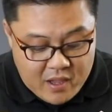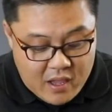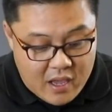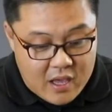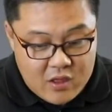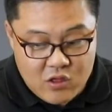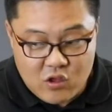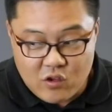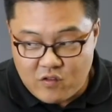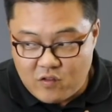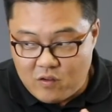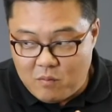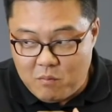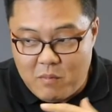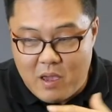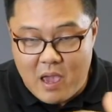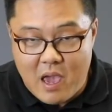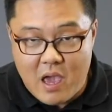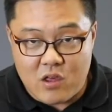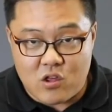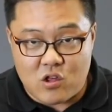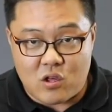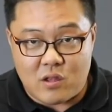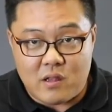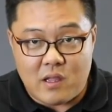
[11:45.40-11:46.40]
And just
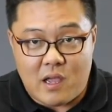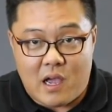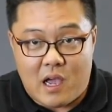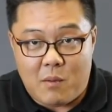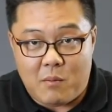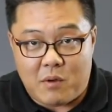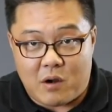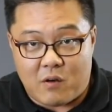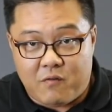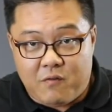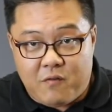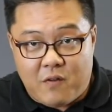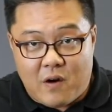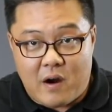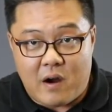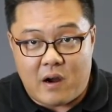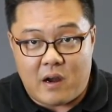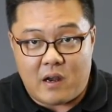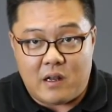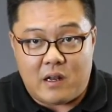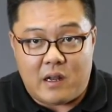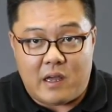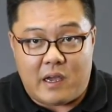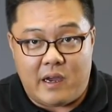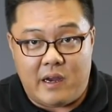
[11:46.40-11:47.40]
imagine I'm at a
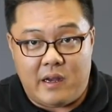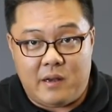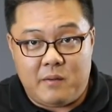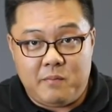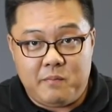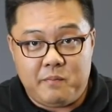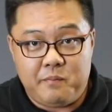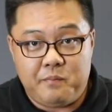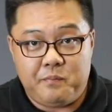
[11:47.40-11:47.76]
firing line